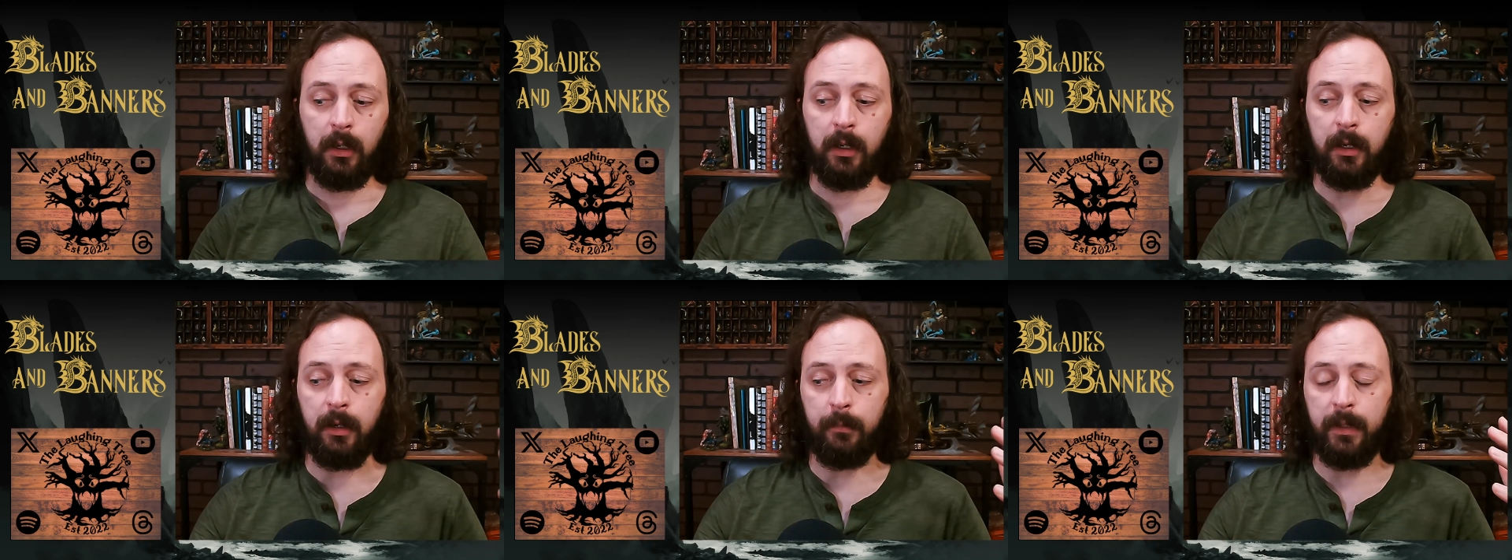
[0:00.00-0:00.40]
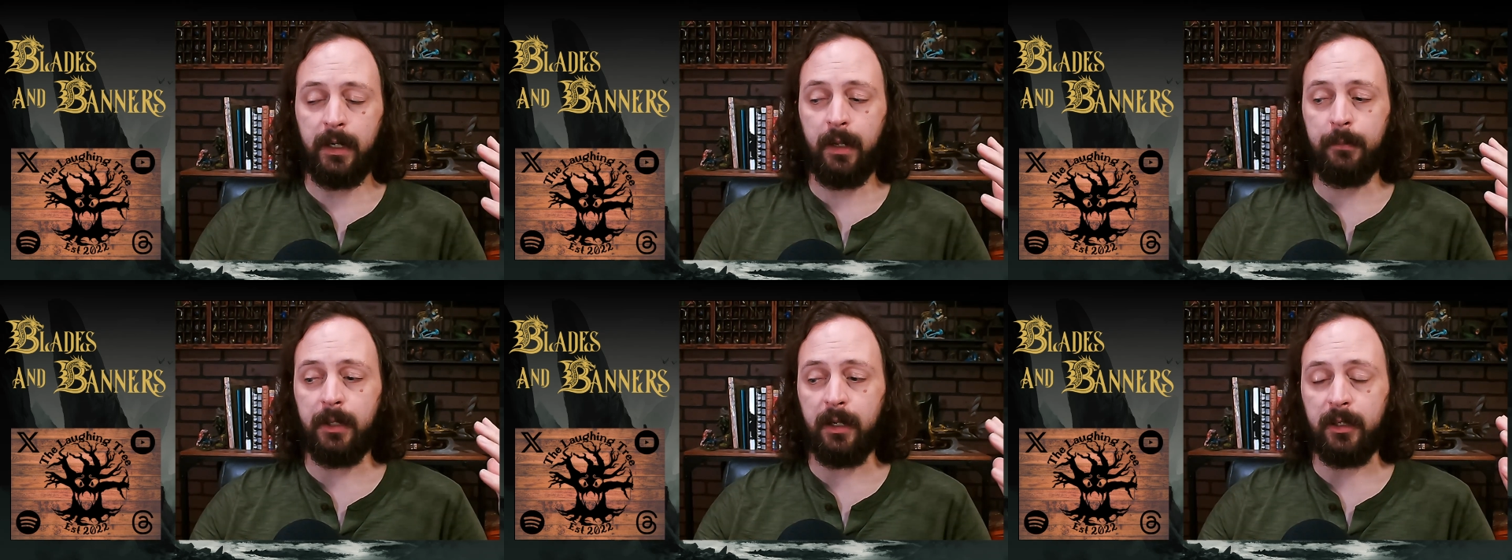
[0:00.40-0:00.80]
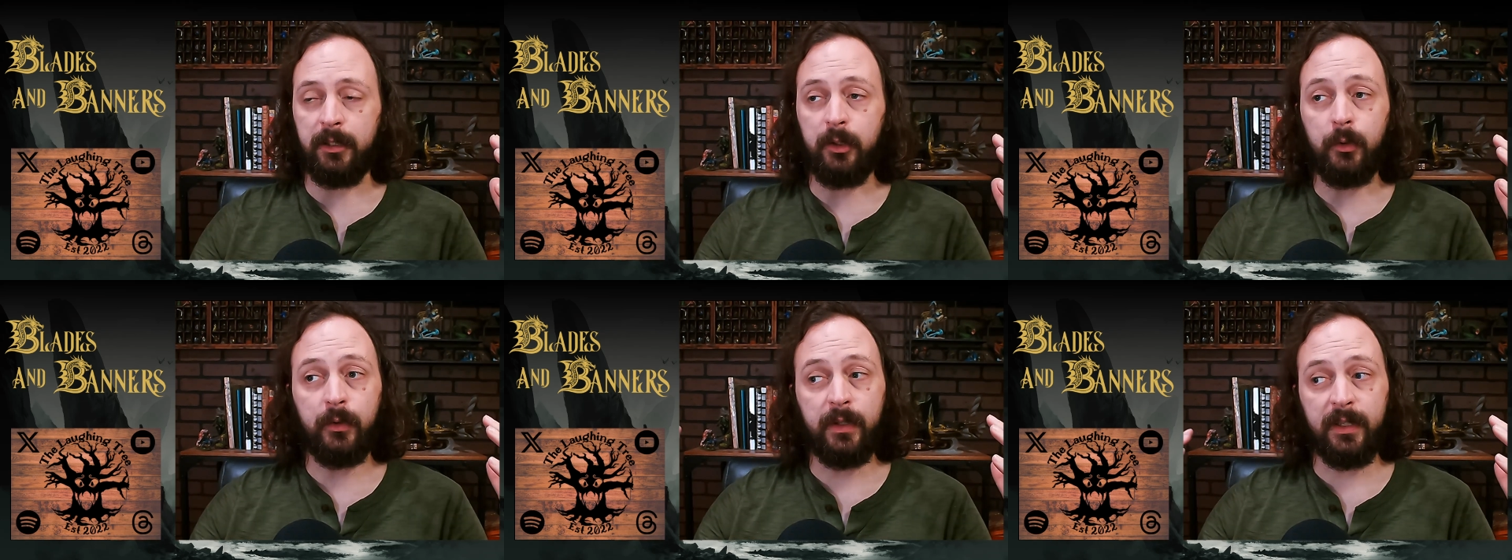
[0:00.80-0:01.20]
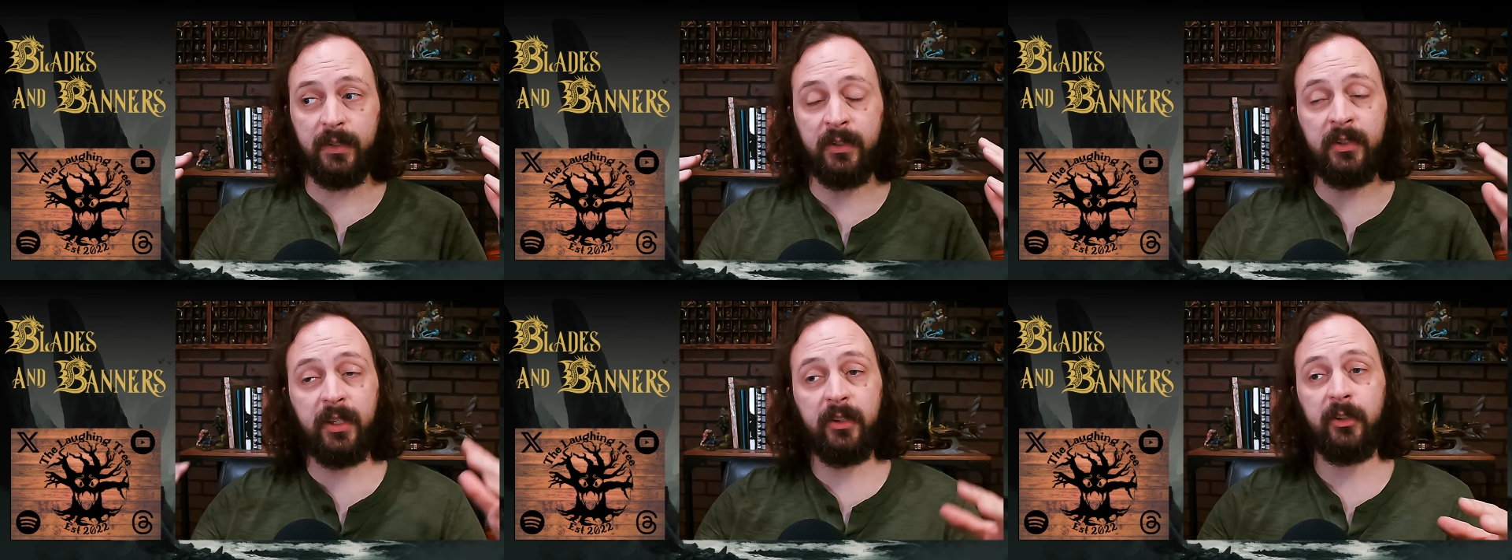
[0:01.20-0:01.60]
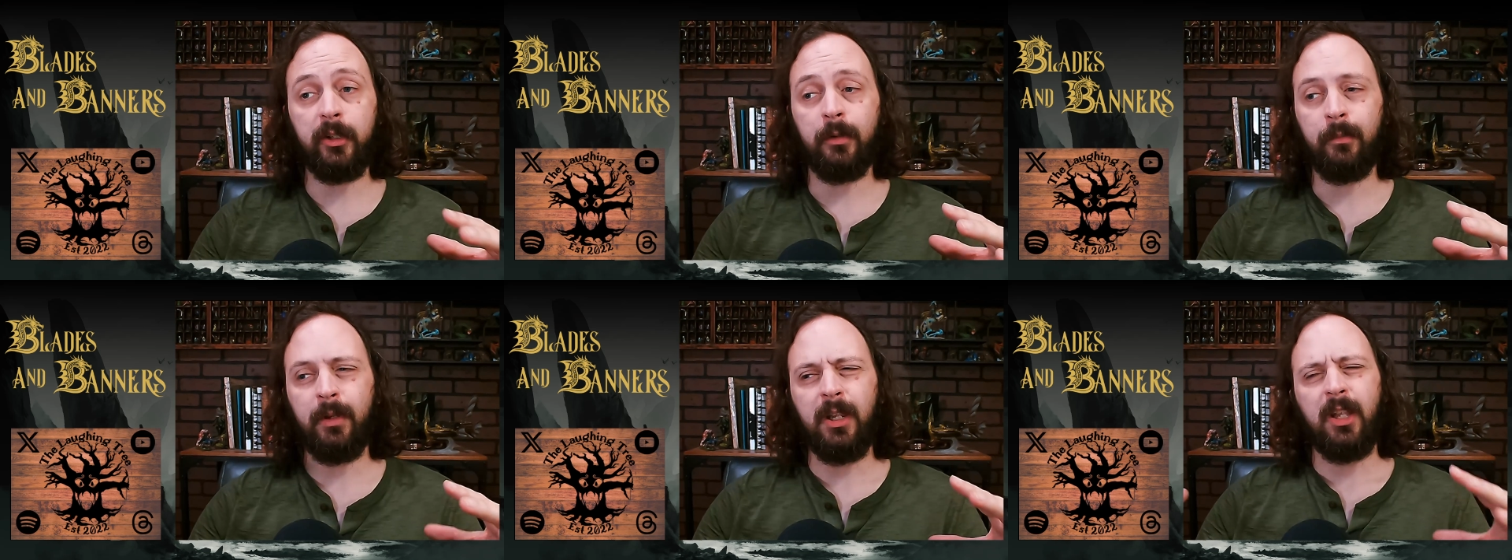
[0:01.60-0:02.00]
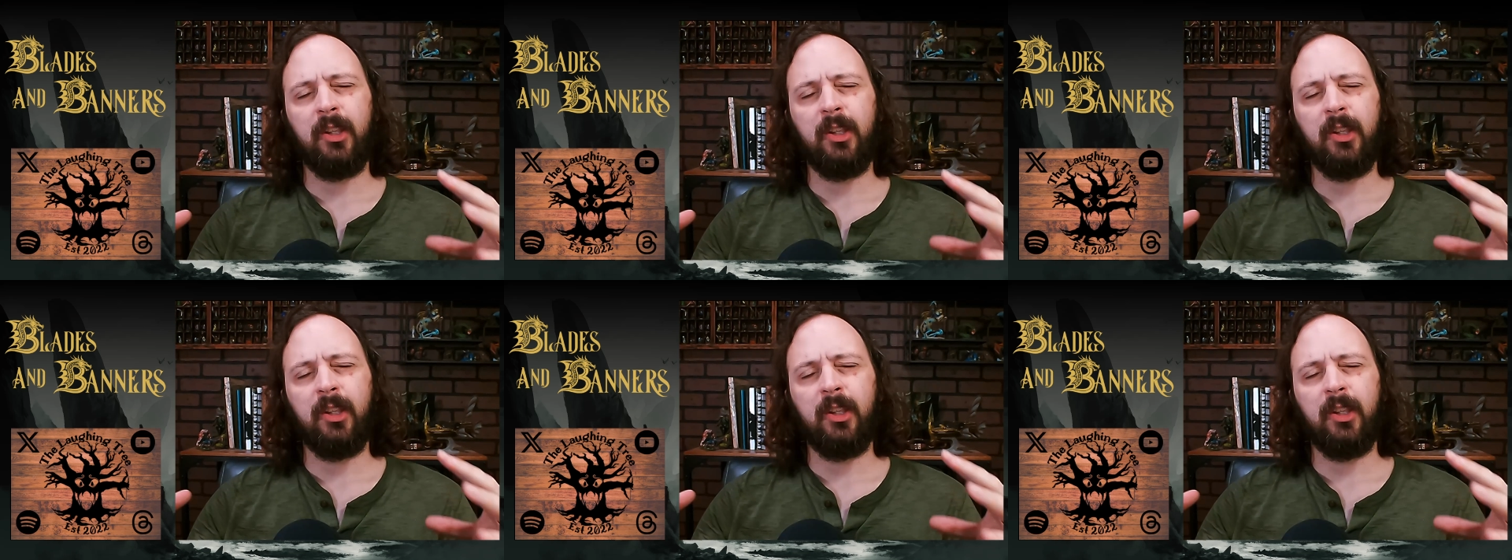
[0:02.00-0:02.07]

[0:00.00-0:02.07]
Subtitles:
And I'm not going to use this system.